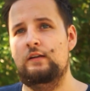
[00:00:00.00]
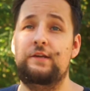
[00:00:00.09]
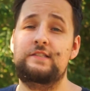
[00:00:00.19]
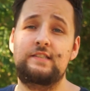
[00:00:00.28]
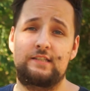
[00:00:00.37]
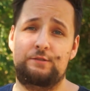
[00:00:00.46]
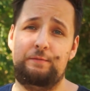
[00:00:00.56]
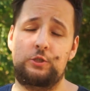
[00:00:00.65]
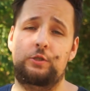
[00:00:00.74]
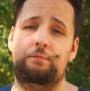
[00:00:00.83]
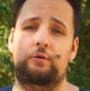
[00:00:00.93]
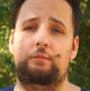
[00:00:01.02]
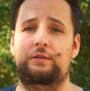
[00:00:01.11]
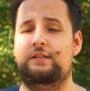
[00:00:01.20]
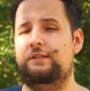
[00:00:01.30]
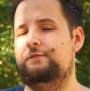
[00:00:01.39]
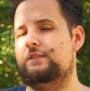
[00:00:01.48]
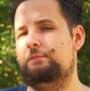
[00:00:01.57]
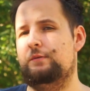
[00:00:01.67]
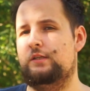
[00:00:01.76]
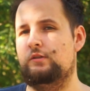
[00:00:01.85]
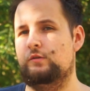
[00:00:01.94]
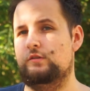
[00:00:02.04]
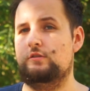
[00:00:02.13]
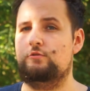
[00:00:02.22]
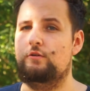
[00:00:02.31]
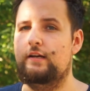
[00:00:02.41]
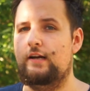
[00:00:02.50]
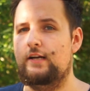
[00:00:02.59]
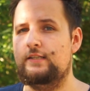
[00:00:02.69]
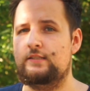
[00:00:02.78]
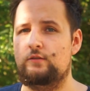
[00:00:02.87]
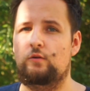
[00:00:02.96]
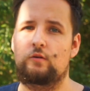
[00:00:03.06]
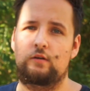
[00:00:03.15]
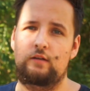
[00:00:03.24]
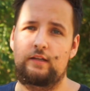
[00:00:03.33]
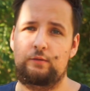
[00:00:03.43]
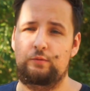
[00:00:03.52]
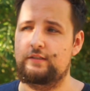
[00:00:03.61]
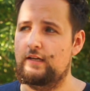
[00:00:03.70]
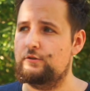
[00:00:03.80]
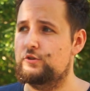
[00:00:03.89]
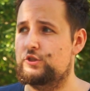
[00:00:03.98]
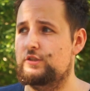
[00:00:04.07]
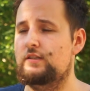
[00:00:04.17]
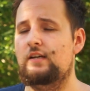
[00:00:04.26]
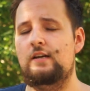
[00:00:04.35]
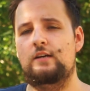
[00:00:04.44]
This is especially prominent if somebody uses dry ice or liquid nitrogen